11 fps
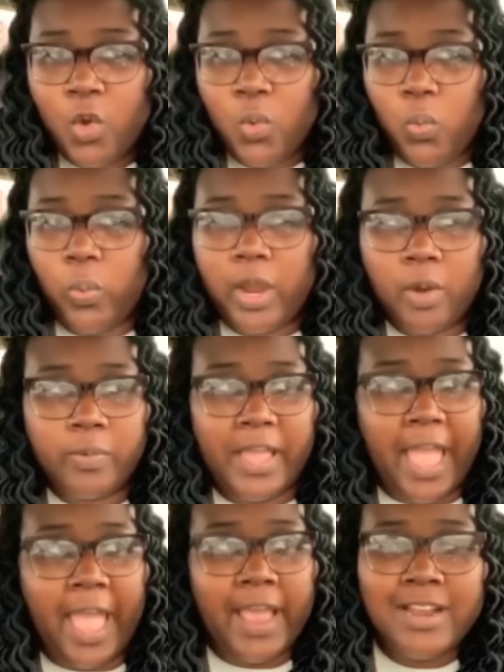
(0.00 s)
Where we
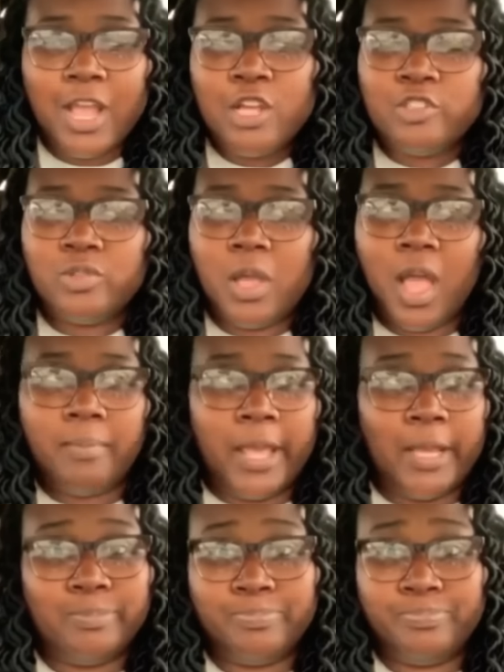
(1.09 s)
at? So I'm
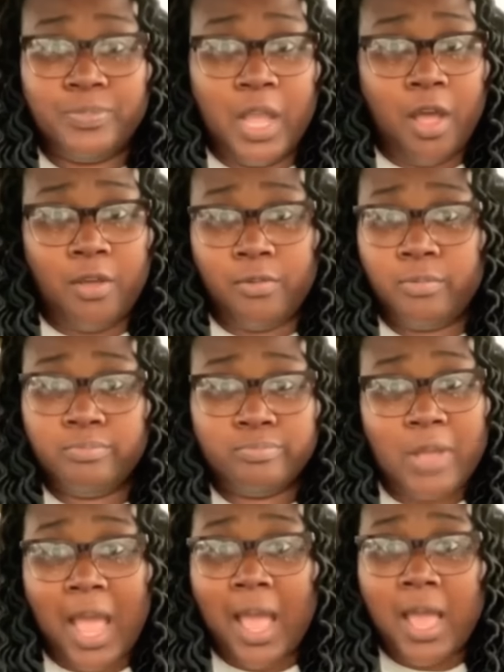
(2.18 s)
like, no,
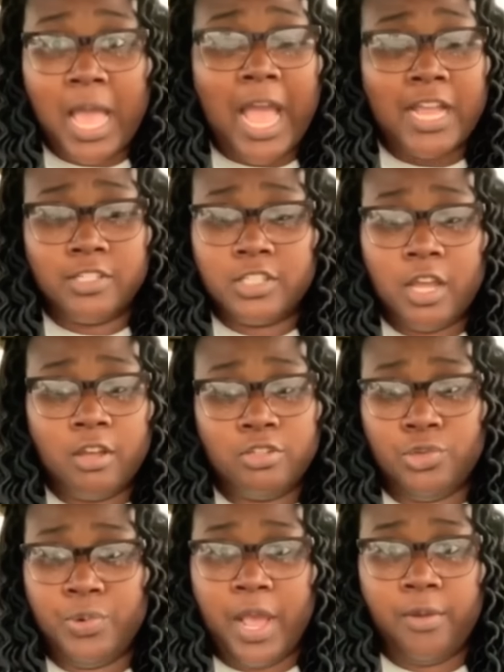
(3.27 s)
I just told
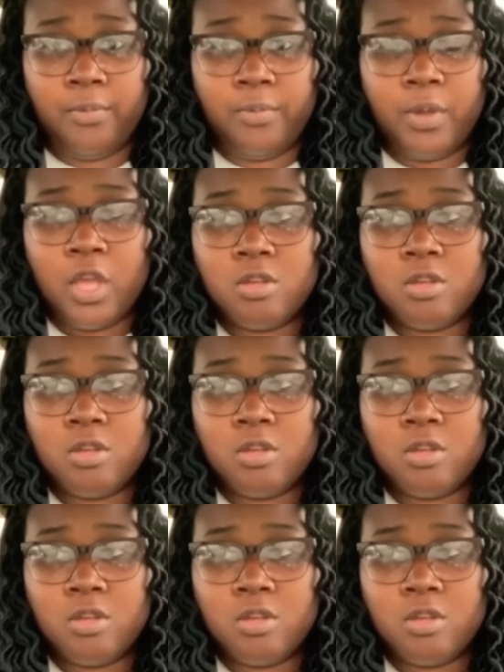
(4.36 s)
you no.